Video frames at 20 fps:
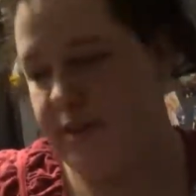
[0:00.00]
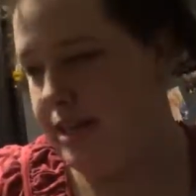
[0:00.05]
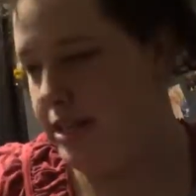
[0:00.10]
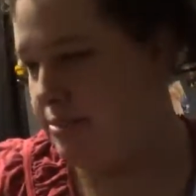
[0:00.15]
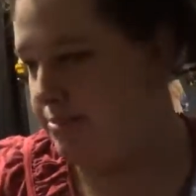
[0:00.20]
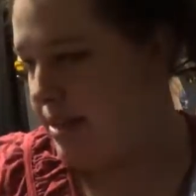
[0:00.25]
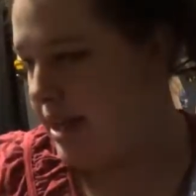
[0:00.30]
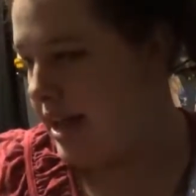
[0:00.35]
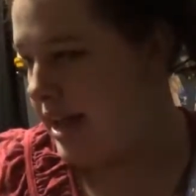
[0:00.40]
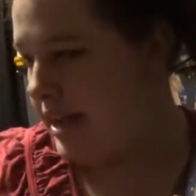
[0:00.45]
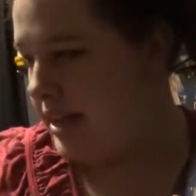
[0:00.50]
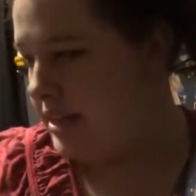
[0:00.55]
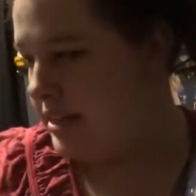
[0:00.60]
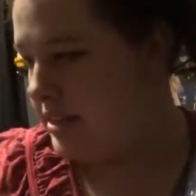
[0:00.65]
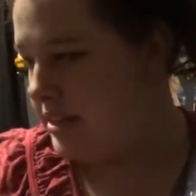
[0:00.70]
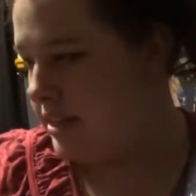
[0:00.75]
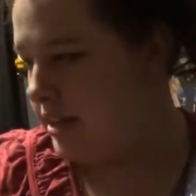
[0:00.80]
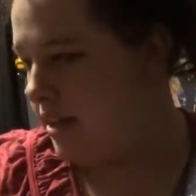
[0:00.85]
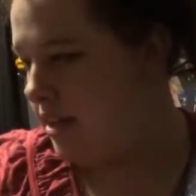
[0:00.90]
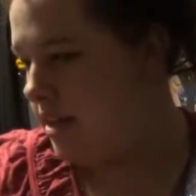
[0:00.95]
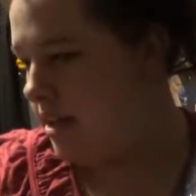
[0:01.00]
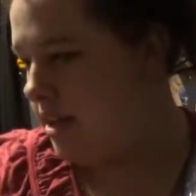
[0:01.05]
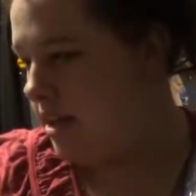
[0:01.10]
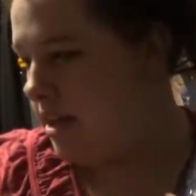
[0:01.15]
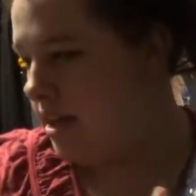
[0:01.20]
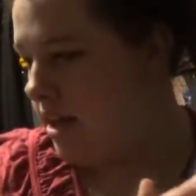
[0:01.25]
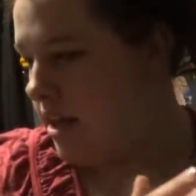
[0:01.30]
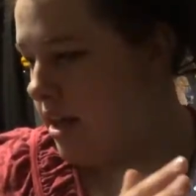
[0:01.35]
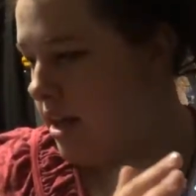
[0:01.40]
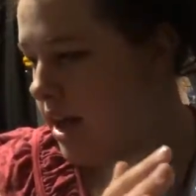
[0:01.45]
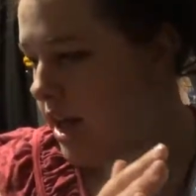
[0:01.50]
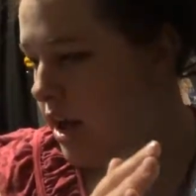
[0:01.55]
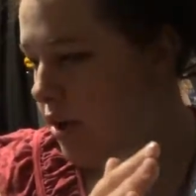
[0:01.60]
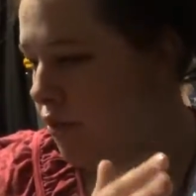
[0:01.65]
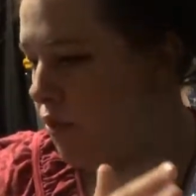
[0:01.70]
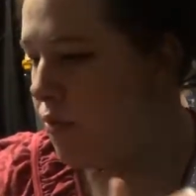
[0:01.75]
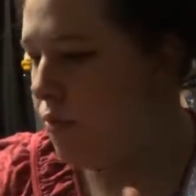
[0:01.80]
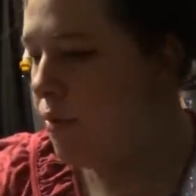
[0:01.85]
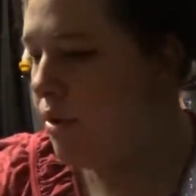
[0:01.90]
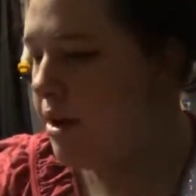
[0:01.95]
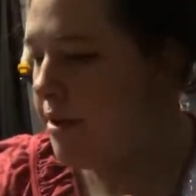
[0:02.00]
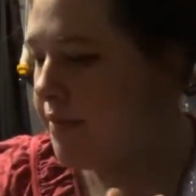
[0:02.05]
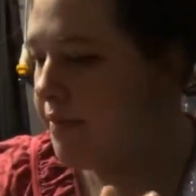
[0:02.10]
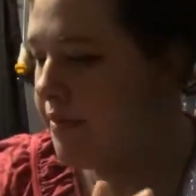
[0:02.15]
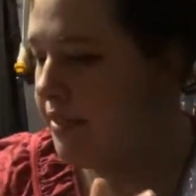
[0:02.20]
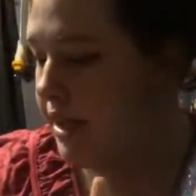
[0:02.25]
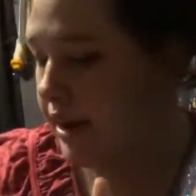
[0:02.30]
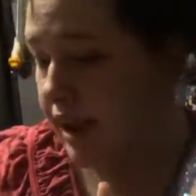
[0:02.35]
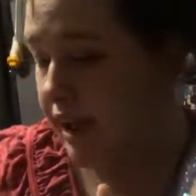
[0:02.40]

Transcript: these things. Mm-hmm. Everyone that